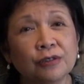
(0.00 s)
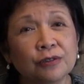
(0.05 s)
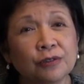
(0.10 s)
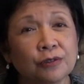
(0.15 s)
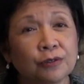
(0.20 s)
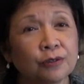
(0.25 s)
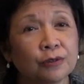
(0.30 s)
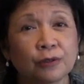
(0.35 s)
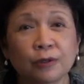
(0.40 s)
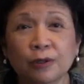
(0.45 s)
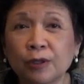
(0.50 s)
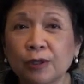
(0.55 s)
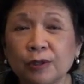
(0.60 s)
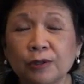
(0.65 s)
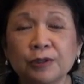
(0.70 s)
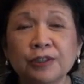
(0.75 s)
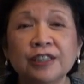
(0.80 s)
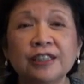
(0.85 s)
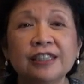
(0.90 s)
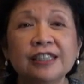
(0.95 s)
through
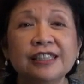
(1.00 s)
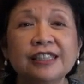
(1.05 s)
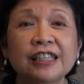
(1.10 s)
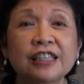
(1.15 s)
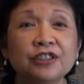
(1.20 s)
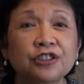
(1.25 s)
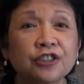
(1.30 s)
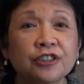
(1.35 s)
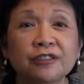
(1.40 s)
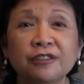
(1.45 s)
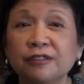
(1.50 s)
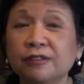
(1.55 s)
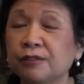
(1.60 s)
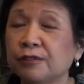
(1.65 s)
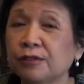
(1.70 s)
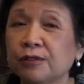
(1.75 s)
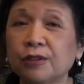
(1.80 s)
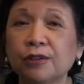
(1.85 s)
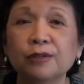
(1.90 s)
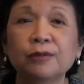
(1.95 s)
colonialization,
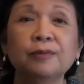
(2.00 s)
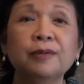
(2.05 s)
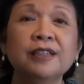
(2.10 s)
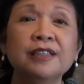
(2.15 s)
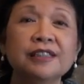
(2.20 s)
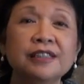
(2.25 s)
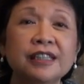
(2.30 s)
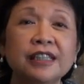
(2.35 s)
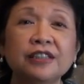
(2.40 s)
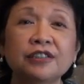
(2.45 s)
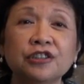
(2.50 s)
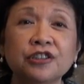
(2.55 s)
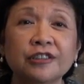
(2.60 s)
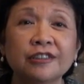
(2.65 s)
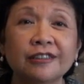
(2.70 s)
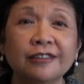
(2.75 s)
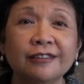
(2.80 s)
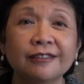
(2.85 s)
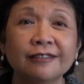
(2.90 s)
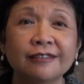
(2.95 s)
through
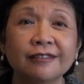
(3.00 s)
globalization.